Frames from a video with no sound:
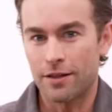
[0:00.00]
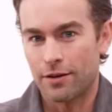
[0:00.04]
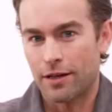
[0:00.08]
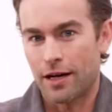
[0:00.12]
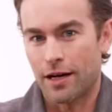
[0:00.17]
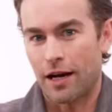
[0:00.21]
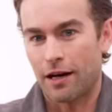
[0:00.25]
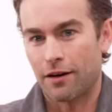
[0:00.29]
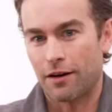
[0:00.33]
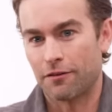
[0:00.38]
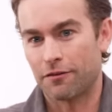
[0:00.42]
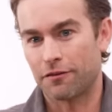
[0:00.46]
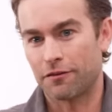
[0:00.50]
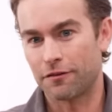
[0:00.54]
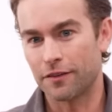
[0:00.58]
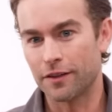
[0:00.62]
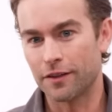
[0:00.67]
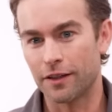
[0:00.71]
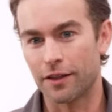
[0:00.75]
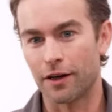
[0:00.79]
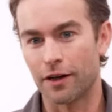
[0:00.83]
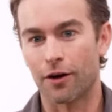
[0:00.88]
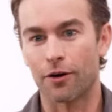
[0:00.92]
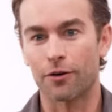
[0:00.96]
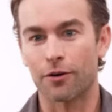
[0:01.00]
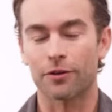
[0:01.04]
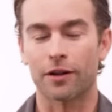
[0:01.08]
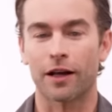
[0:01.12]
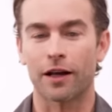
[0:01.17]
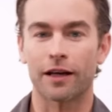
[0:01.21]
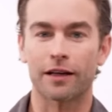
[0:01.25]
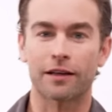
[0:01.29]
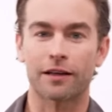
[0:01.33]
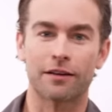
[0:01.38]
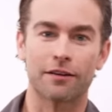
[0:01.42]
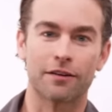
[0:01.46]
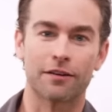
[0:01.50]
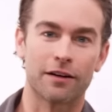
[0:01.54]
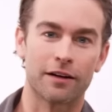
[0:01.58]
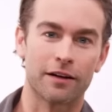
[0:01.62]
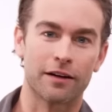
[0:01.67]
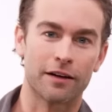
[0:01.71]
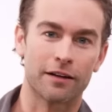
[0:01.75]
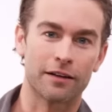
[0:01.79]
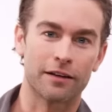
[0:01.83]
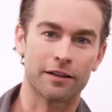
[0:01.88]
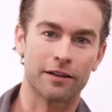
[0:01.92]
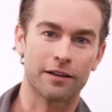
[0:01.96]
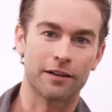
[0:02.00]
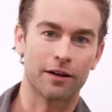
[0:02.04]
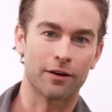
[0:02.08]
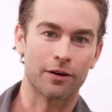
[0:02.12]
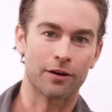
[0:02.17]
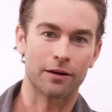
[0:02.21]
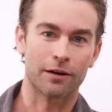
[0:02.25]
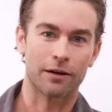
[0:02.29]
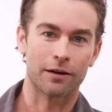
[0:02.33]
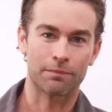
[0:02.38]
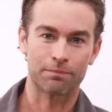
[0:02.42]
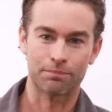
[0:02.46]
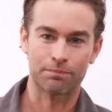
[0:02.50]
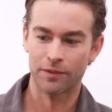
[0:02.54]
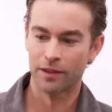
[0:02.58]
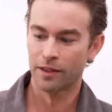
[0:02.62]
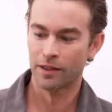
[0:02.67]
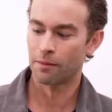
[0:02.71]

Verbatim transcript: You kind of, you know, like, uh, you know, a